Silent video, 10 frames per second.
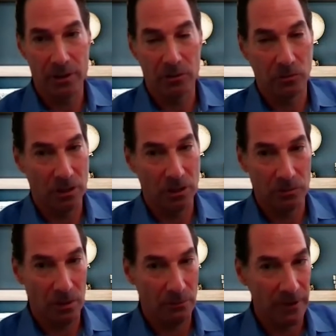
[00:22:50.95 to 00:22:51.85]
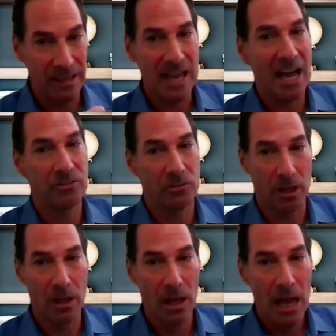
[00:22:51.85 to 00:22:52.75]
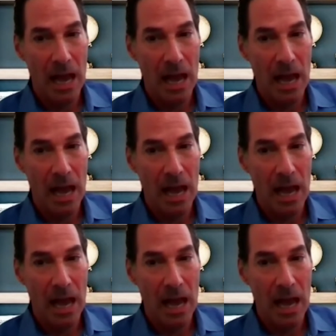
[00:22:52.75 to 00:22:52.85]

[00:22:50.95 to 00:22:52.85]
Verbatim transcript: is is fantastic.